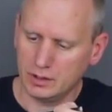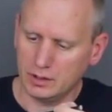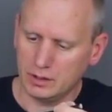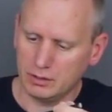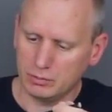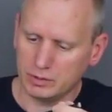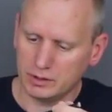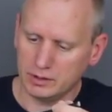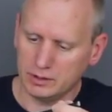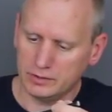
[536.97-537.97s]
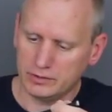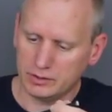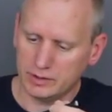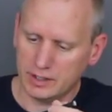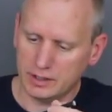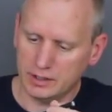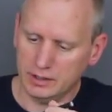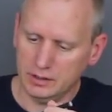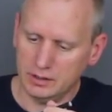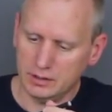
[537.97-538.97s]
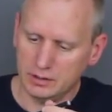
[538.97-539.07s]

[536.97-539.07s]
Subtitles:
and we're going to insert that in.